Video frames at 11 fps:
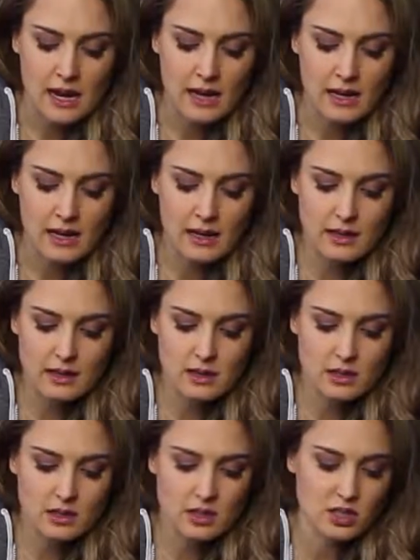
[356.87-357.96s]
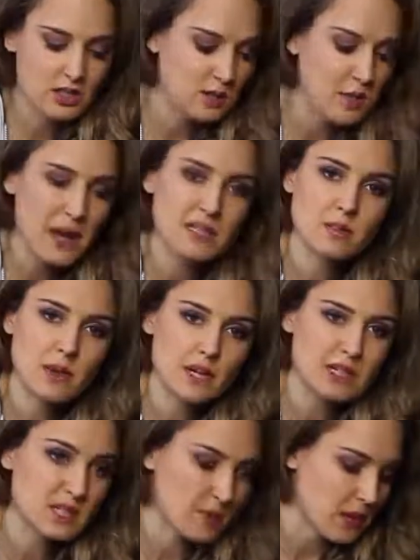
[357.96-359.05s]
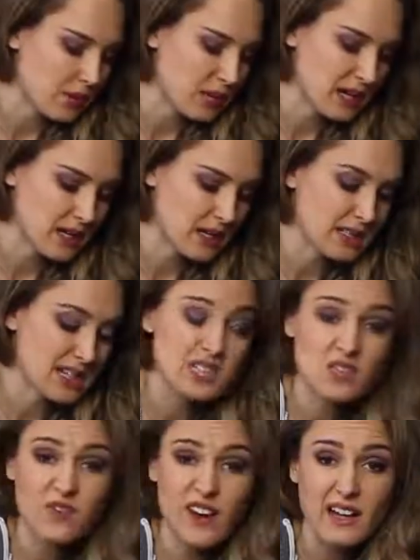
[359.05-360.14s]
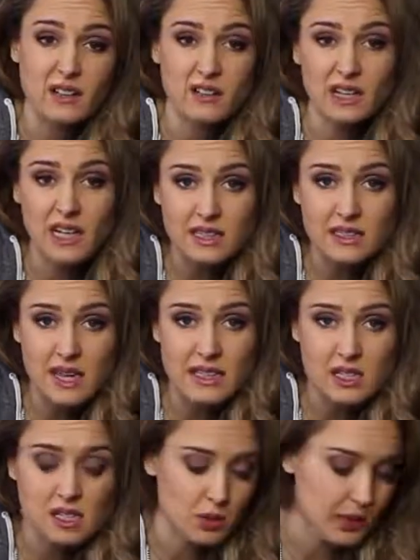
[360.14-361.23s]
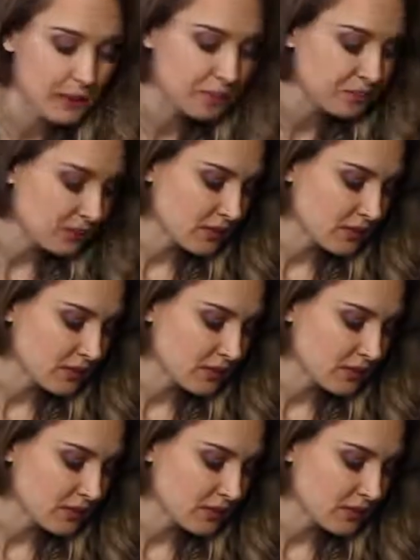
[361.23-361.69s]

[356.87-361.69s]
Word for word: and just the best money spent because it's fun. The kids like to do it.